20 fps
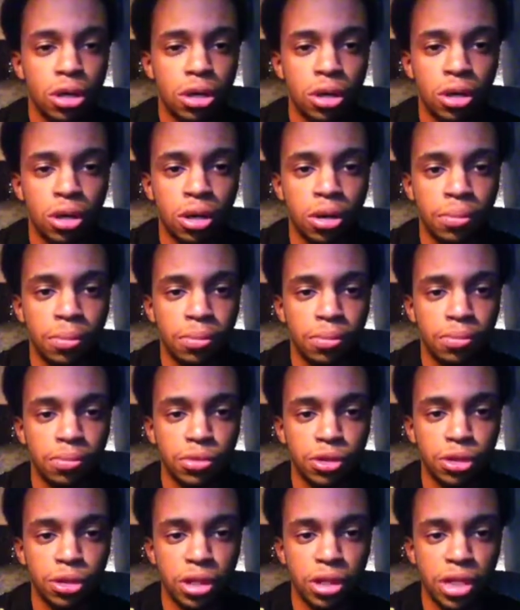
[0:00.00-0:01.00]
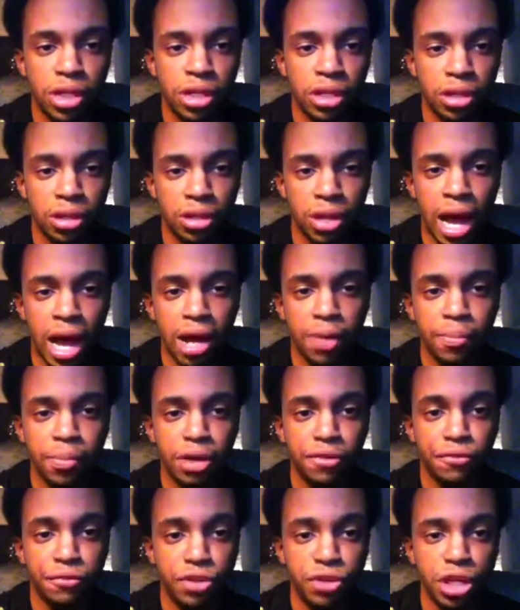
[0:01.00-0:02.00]
Yeah, I can
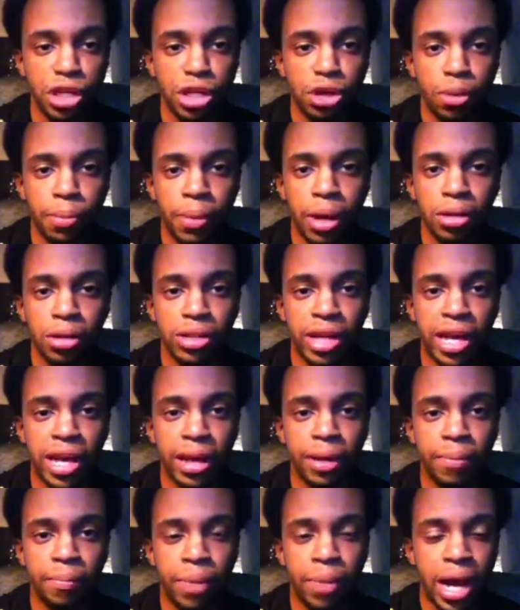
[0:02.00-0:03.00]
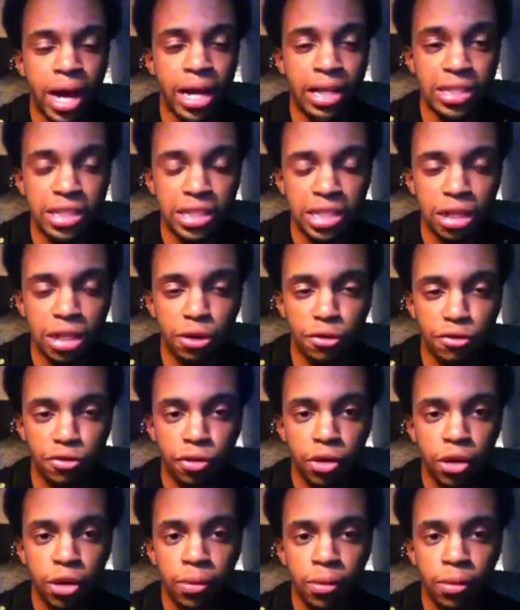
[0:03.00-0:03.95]
make a video about that by itself.